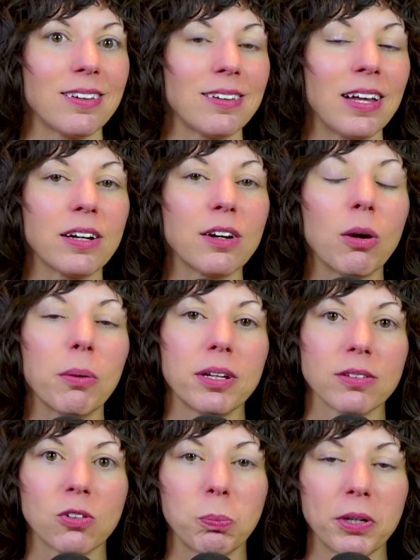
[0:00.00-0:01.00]
let go
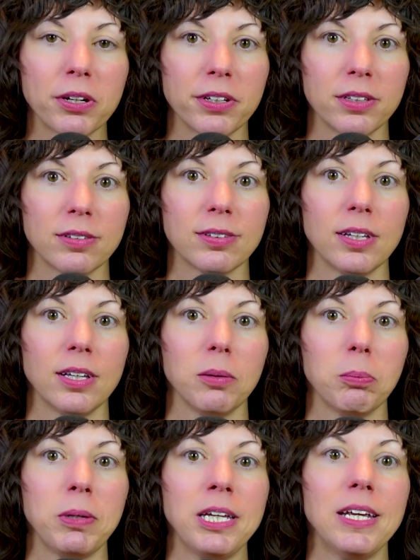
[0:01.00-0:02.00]
and experience
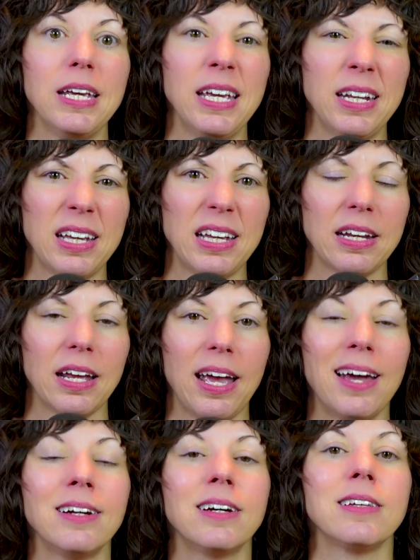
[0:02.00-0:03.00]
it, be in it,
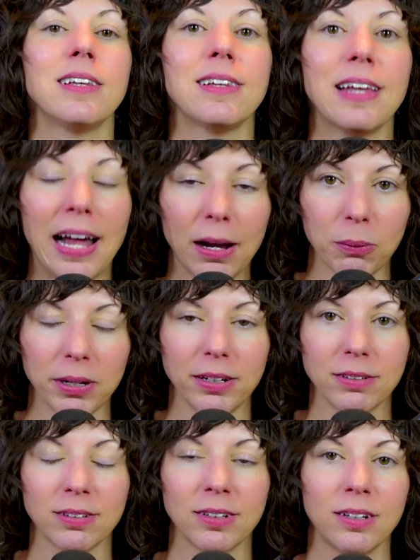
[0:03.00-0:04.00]
and allow
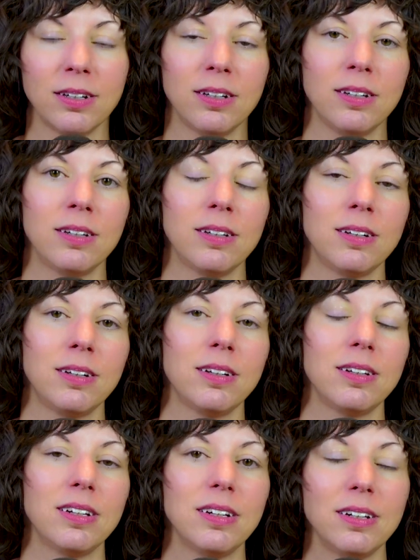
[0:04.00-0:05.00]
it.
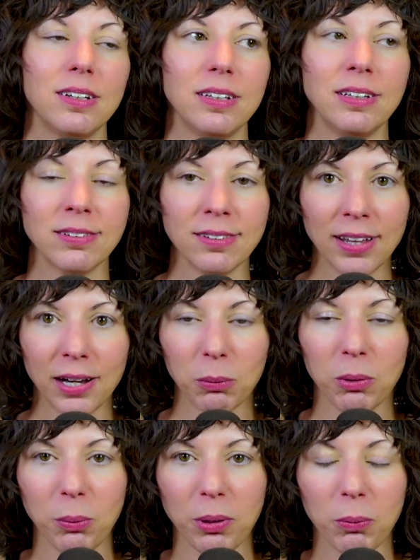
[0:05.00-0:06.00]
Isn't
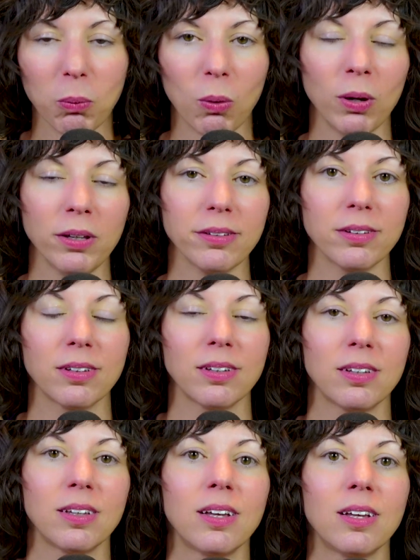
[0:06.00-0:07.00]
that what we want?
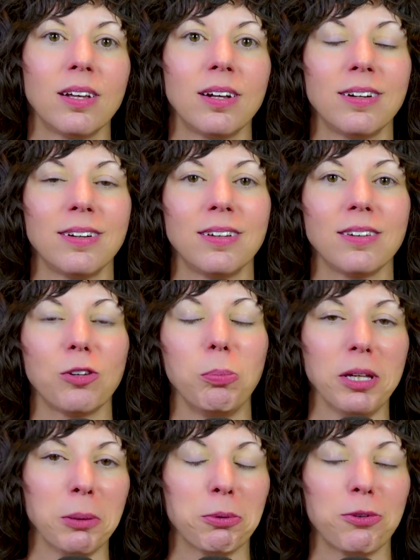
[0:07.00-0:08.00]
To
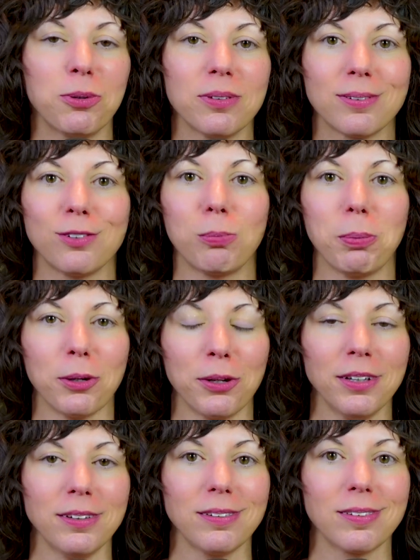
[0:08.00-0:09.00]
be able to
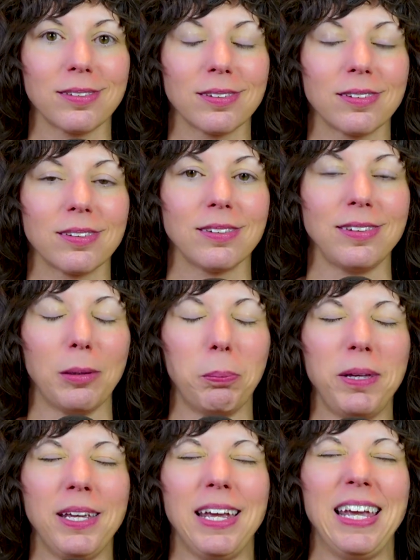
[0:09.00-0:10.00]
experience, to
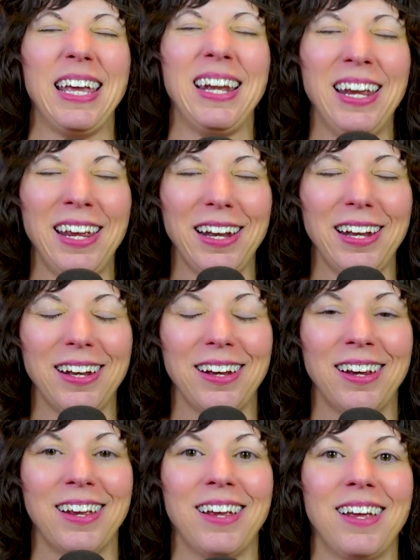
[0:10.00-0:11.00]
be in it,
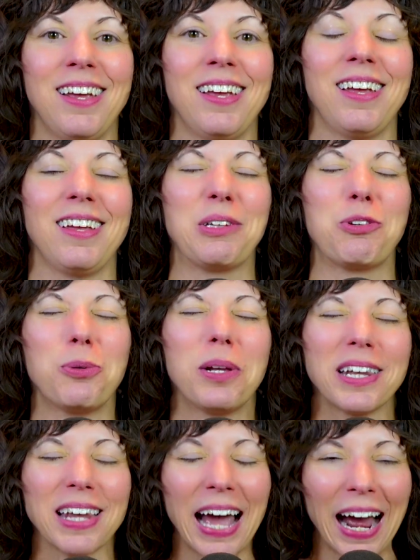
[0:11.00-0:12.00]
to
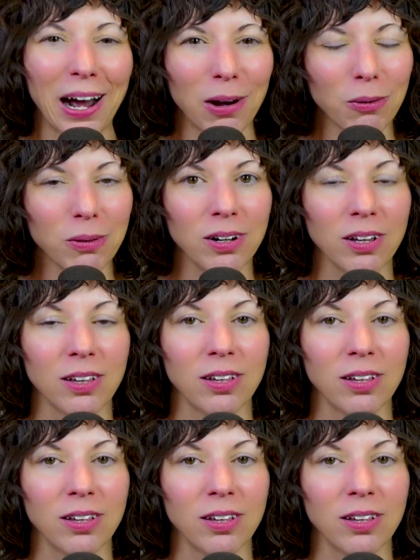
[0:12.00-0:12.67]
allow?